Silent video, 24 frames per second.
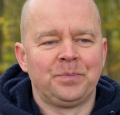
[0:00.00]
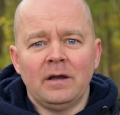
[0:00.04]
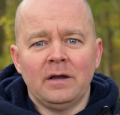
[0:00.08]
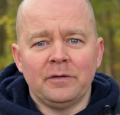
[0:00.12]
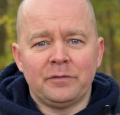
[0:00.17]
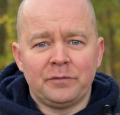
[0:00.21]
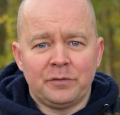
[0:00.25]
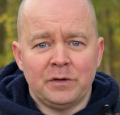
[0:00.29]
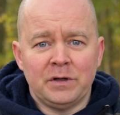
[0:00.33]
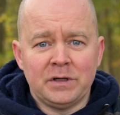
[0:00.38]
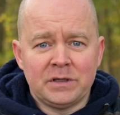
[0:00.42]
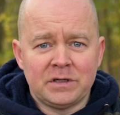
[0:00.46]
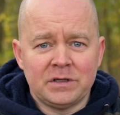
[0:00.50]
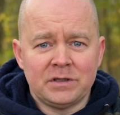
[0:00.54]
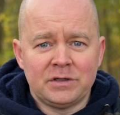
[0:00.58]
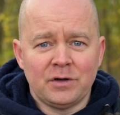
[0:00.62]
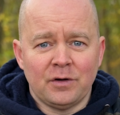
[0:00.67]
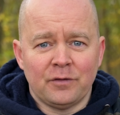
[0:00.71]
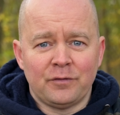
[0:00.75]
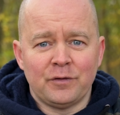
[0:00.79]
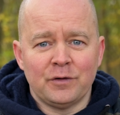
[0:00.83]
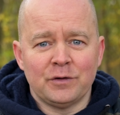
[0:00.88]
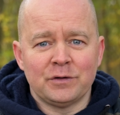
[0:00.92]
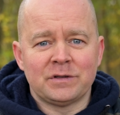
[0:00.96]
If this is
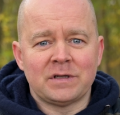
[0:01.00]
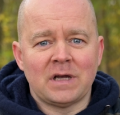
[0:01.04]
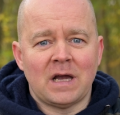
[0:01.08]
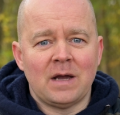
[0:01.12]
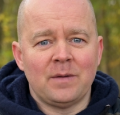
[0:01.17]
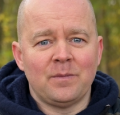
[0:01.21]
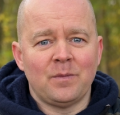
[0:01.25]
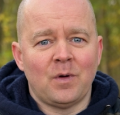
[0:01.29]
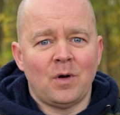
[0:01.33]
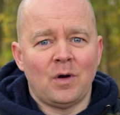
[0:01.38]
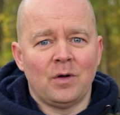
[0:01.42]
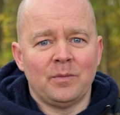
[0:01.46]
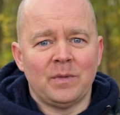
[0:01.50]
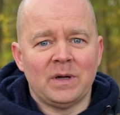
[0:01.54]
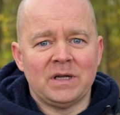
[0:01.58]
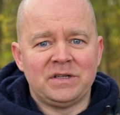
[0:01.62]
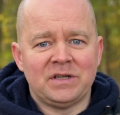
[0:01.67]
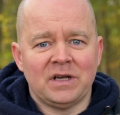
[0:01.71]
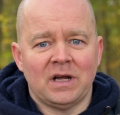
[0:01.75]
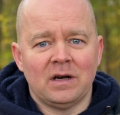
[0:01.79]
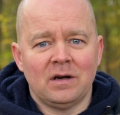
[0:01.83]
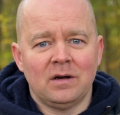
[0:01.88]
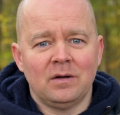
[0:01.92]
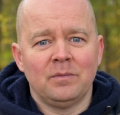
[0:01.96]
your first time on my
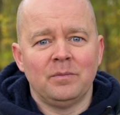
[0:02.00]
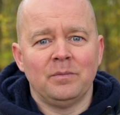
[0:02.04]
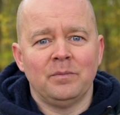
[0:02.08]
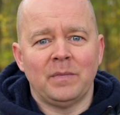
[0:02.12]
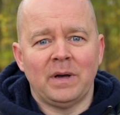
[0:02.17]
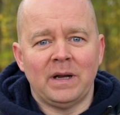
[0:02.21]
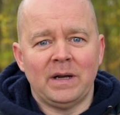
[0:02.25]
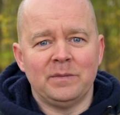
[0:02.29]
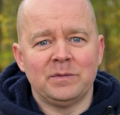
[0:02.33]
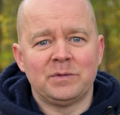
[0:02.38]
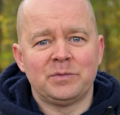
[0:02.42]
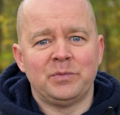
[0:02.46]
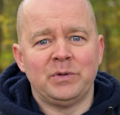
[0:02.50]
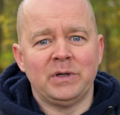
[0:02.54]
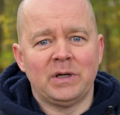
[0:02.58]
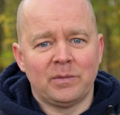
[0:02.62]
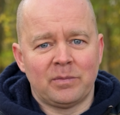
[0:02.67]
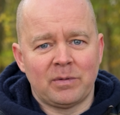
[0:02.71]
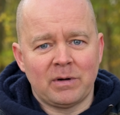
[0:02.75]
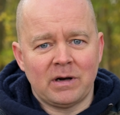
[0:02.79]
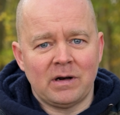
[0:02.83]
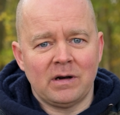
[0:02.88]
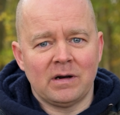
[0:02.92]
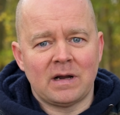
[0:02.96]
channel, my name is Peter
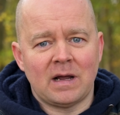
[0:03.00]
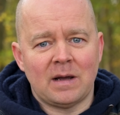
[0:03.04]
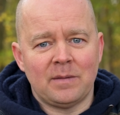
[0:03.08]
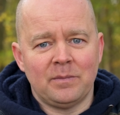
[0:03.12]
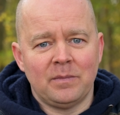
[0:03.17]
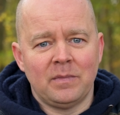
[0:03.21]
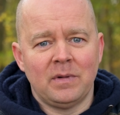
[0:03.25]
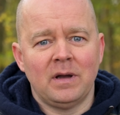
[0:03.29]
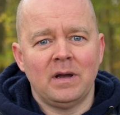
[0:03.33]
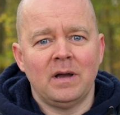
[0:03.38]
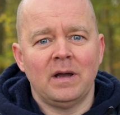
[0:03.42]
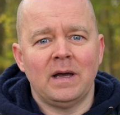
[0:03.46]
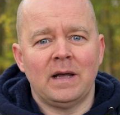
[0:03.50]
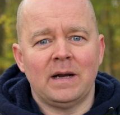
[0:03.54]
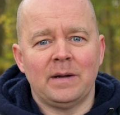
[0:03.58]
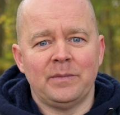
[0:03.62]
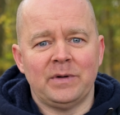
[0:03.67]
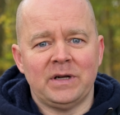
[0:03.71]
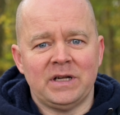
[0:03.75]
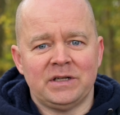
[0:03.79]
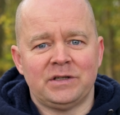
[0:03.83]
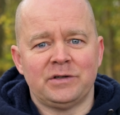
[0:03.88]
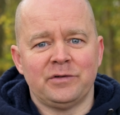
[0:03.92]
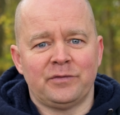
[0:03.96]
and
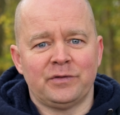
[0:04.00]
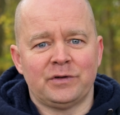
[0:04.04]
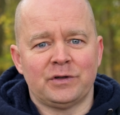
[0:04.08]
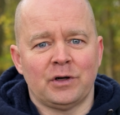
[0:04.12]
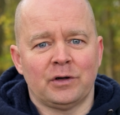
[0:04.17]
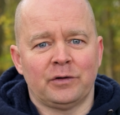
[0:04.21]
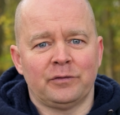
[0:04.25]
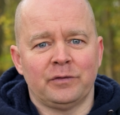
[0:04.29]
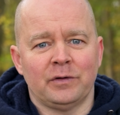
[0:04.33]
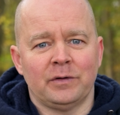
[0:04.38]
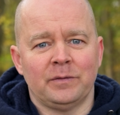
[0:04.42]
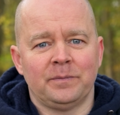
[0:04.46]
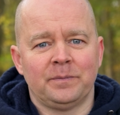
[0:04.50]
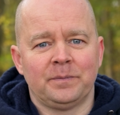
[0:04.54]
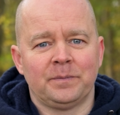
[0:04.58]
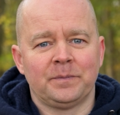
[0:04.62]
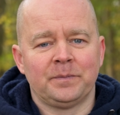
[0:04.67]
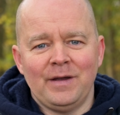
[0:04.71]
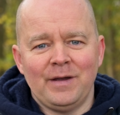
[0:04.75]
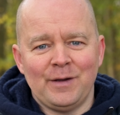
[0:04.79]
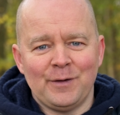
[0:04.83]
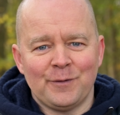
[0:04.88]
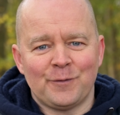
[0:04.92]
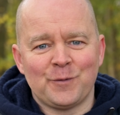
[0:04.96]
I'm a nature photographer.
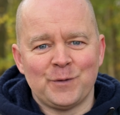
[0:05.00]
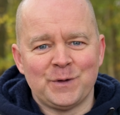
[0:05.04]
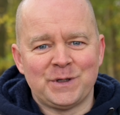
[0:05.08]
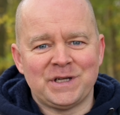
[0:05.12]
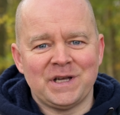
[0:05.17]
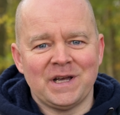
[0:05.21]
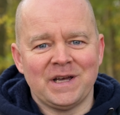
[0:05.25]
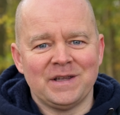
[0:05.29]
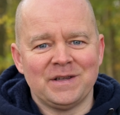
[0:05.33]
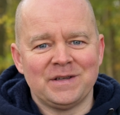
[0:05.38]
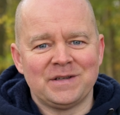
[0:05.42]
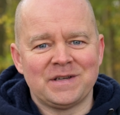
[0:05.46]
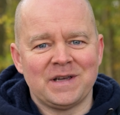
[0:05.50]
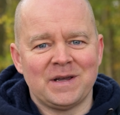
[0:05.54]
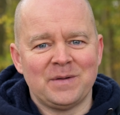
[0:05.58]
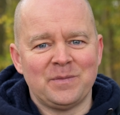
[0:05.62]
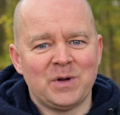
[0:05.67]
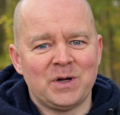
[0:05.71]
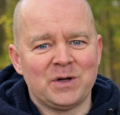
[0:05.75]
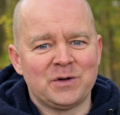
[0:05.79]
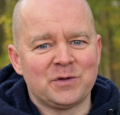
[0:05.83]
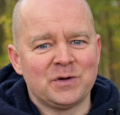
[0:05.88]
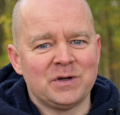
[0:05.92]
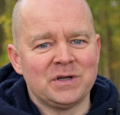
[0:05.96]
If we share the
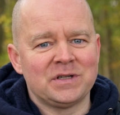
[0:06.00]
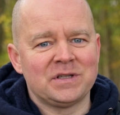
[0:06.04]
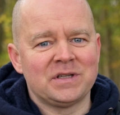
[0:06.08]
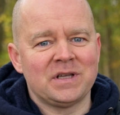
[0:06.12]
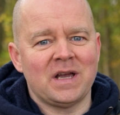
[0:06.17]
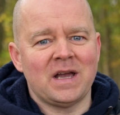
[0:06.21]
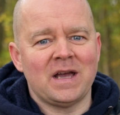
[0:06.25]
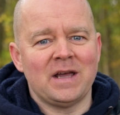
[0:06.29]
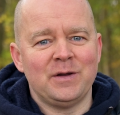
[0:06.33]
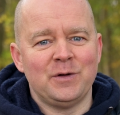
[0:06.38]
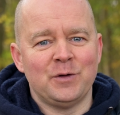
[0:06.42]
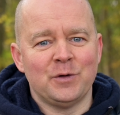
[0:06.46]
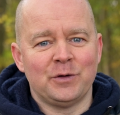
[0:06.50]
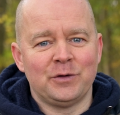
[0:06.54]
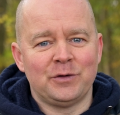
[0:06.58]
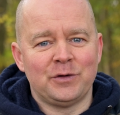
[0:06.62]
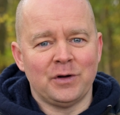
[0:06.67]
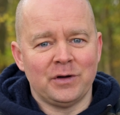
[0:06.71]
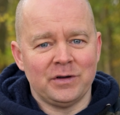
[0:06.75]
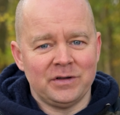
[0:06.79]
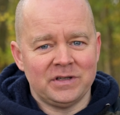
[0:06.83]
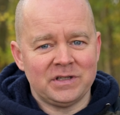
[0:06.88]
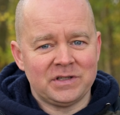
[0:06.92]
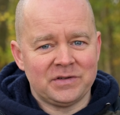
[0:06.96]
same interest and you
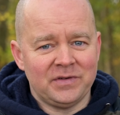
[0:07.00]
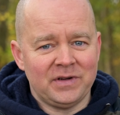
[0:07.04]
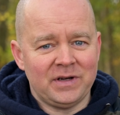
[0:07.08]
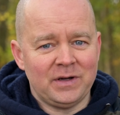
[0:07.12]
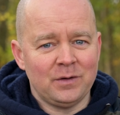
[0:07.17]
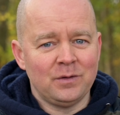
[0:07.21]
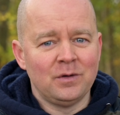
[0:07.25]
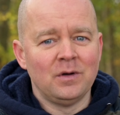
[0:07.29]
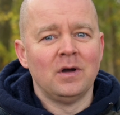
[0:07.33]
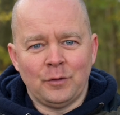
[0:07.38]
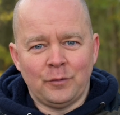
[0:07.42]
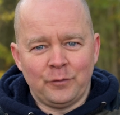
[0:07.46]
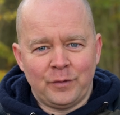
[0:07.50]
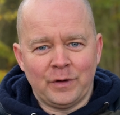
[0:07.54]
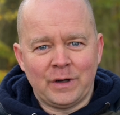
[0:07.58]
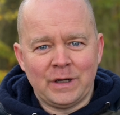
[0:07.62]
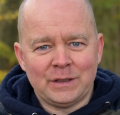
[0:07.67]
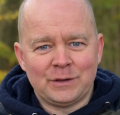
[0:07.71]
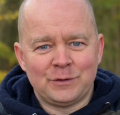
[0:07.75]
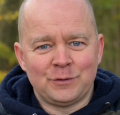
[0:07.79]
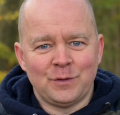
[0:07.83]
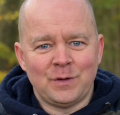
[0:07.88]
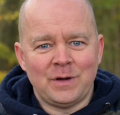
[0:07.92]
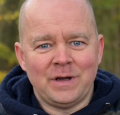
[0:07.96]
enjoy this video, don't
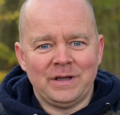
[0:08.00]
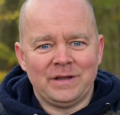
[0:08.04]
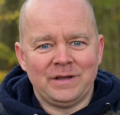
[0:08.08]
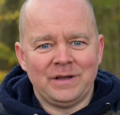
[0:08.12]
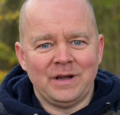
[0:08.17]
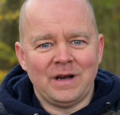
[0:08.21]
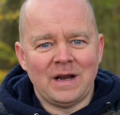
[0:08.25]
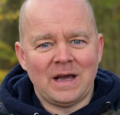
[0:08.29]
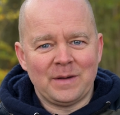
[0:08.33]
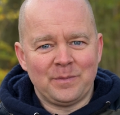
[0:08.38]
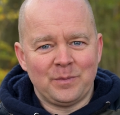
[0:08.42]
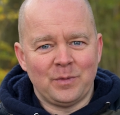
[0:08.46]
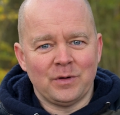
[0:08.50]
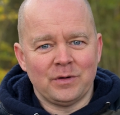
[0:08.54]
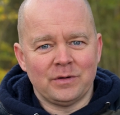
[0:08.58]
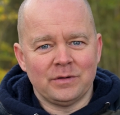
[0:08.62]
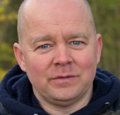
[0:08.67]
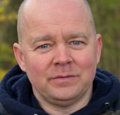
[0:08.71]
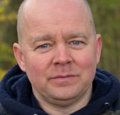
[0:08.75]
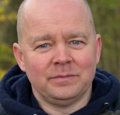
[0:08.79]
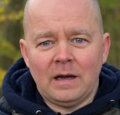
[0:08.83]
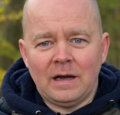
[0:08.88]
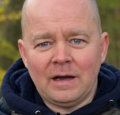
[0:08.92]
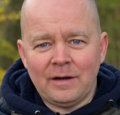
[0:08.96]
forget to hit the like
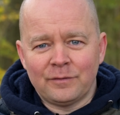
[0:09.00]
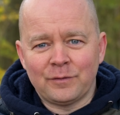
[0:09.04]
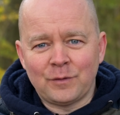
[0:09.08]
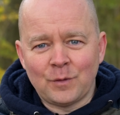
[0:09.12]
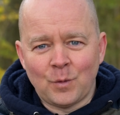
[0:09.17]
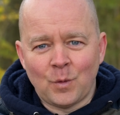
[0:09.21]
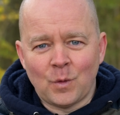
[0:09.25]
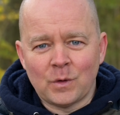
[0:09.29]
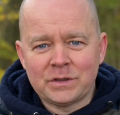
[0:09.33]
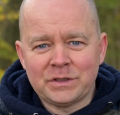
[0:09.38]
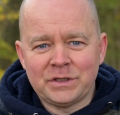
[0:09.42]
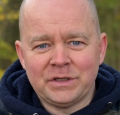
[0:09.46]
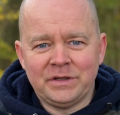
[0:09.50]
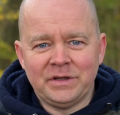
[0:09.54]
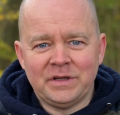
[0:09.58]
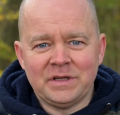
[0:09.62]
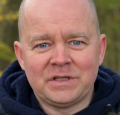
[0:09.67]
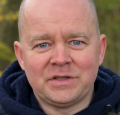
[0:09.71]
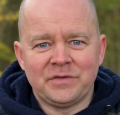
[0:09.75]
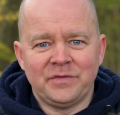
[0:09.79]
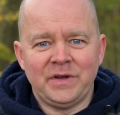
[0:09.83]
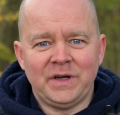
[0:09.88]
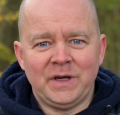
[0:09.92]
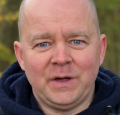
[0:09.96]
button. After watching
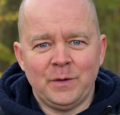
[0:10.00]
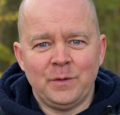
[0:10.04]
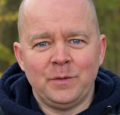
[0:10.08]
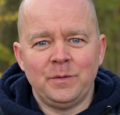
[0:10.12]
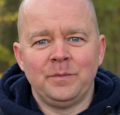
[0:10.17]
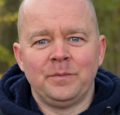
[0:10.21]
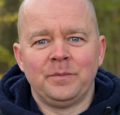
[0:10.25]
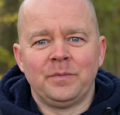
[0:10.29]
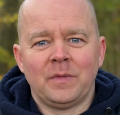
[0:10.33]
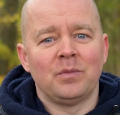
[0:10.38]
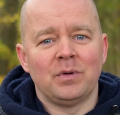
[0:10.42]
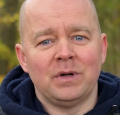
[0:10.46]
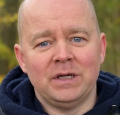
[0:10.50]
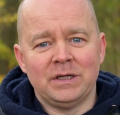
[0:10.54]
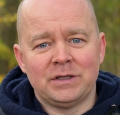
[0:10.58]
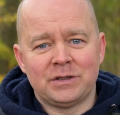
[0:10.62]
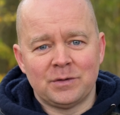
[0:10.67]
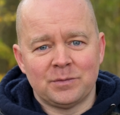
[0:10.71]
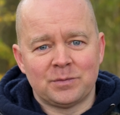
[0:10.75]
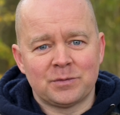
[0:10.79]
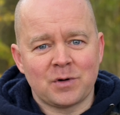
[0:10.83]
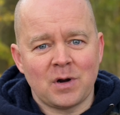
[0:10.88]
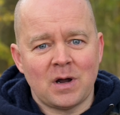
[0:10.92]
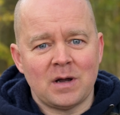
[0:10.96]
this video, please
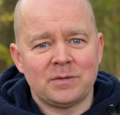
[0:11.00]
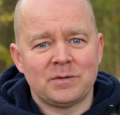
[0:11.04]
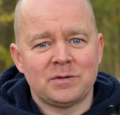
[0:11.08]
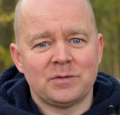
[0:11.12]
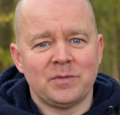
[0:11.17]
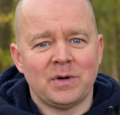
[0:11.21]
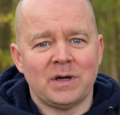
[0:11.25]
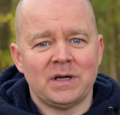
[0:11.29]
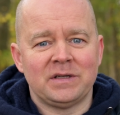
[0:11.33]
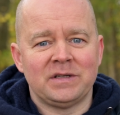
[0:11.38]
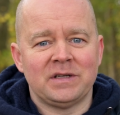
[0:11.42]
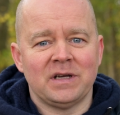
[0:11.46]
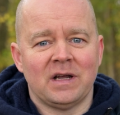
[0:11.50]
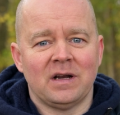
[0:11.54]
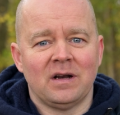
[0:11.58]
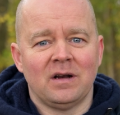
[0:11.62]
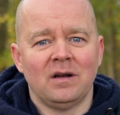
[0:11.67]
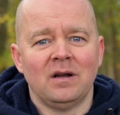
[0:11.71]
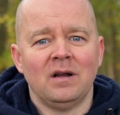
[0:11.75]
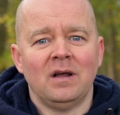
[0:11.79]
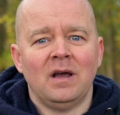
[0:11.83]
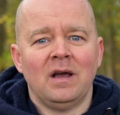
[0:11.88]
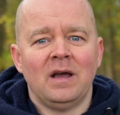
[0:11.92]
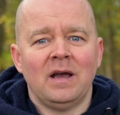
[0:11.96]
subscribe to my
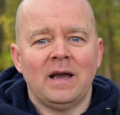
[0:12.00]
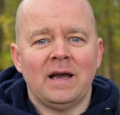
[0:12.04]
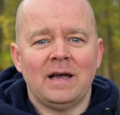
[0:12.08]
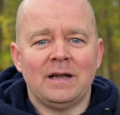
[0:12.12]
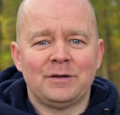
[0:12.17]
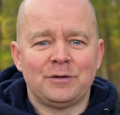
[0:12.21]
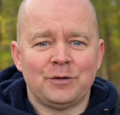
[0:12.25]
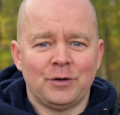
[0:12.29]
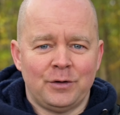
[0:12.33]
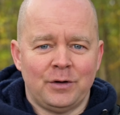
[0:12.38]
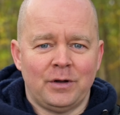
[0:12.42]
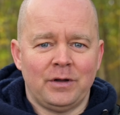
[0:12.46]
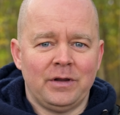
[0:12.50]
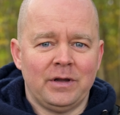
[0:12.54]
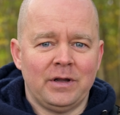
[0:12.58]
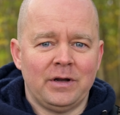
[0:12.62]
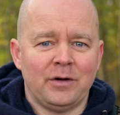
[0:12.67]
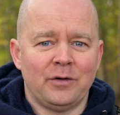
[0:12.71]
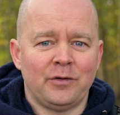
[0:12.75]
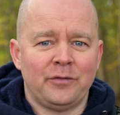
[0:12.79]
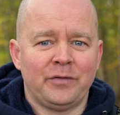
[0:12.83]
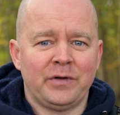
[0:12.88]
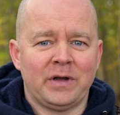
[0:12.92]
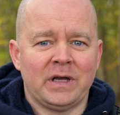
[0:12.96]
channel and turn on the
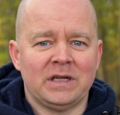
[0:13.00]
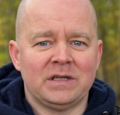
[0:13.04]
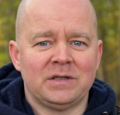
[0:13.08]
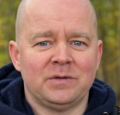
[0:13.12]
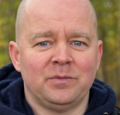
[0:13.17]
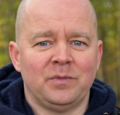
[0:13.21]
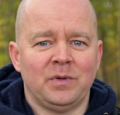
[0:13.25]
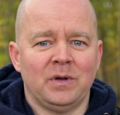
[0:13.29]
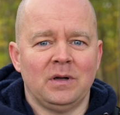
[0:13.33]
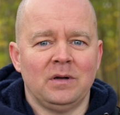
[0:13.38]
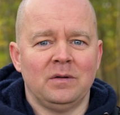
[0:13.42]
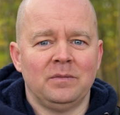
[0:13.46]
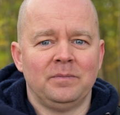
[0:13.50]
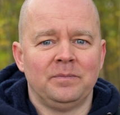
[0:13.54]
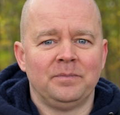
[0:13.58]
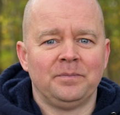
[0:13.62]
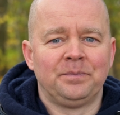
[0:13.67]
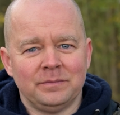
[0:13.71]
notification bell.